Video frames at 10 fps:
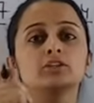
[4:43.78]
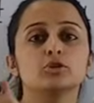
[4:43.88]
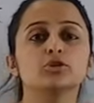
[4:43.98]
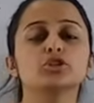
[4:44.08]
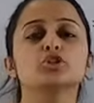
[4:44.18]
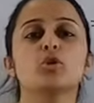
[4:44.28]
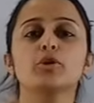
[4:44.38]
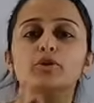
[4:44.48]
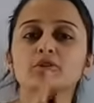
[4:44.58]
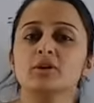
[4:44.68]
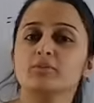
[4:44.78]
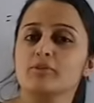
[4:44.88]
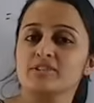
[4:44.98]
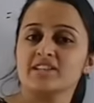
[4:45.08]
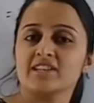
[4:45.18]
to show you the
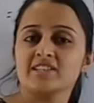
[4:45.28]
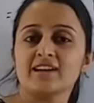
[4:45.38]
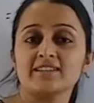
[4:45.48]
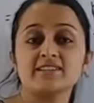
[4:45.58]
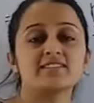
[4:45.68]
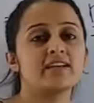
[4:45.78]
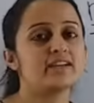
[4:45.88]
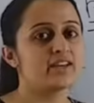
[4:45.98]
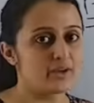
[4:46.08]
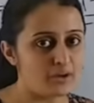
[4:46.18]
procedure it is taking